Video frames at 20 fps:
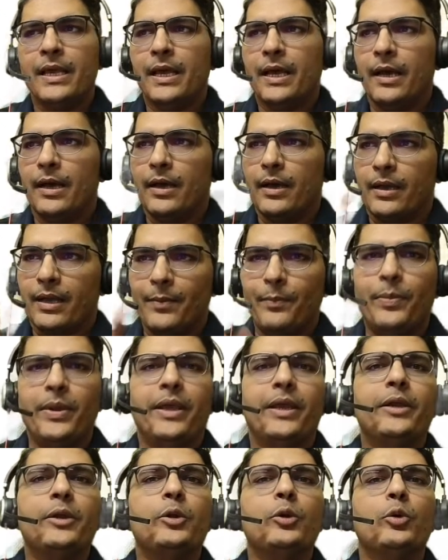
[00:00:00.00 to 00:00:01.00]

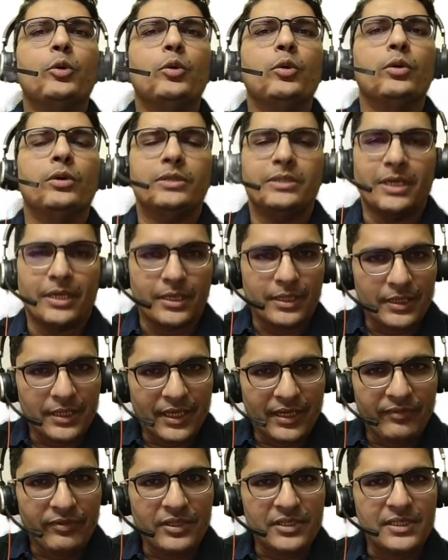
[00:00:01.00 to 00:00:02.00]
compared to
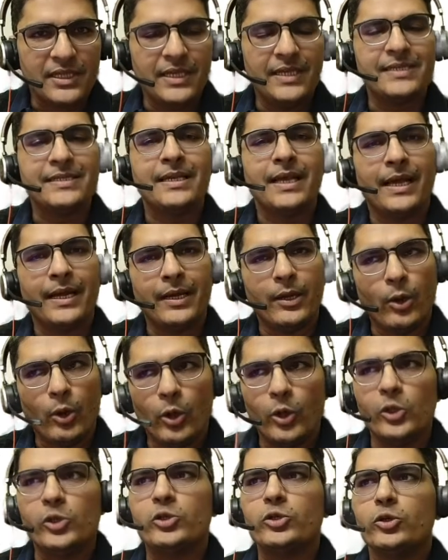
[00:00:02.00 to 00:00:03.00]
Jagrati Avasthi's, and
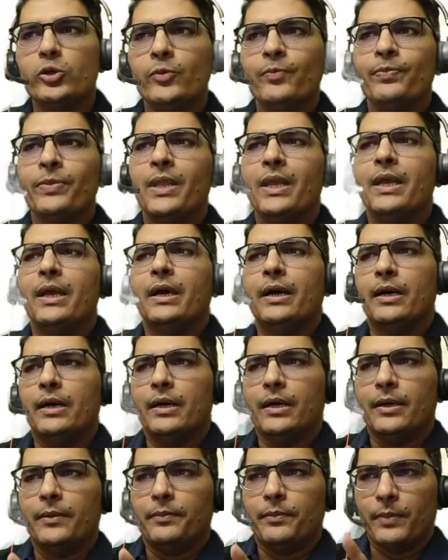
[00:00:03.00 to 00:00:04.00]
also
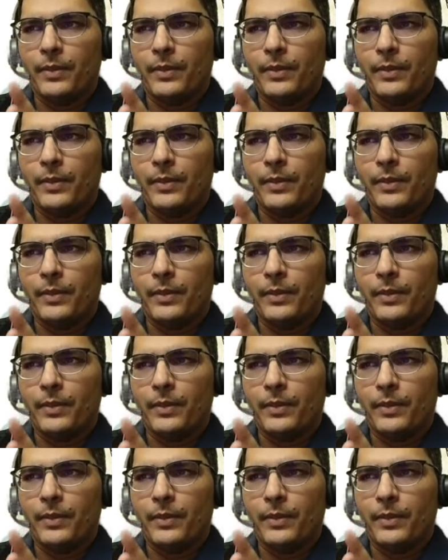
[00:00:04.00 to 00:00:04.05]
uh,